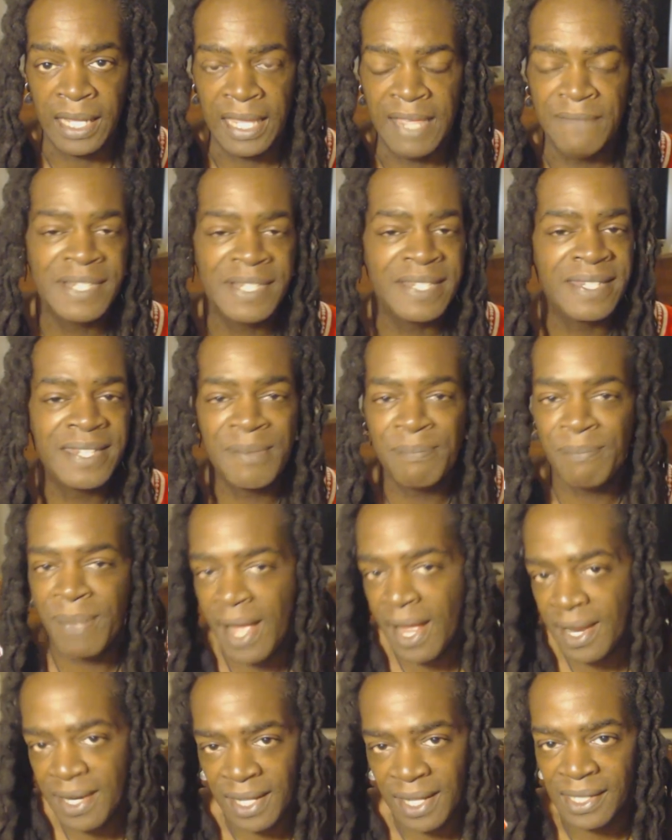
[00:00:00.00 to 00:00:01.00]
even
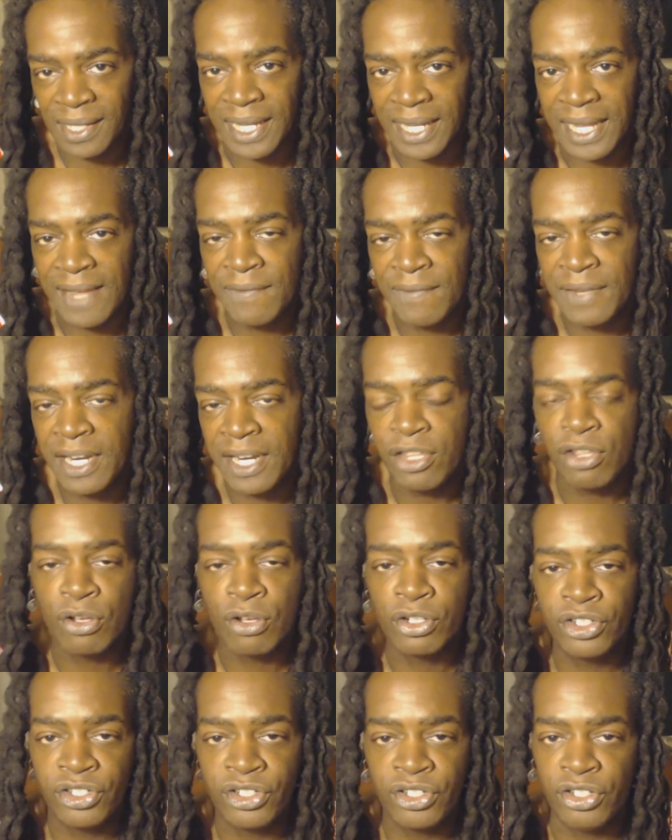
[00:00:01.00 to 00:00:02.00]
symbolically, even in
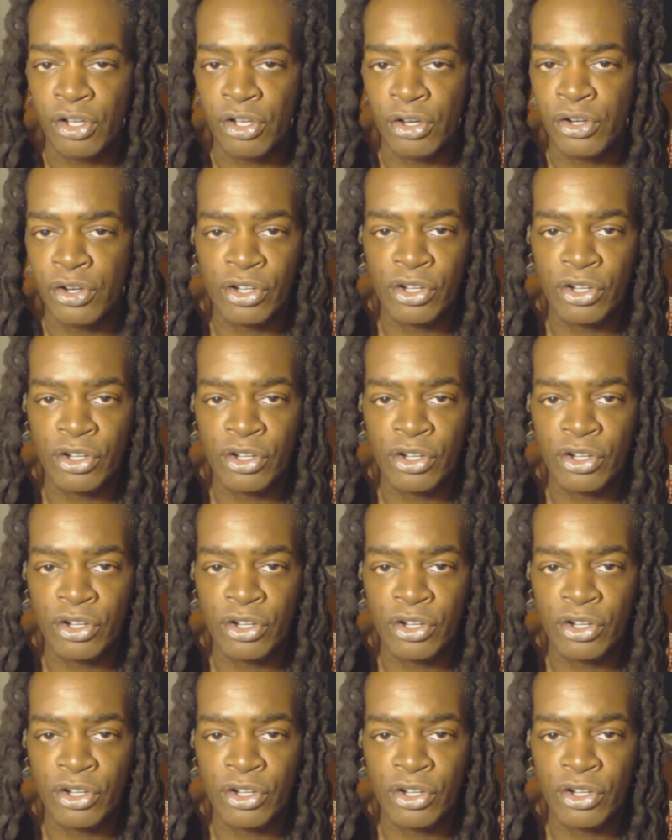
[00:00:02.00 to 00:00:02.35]
your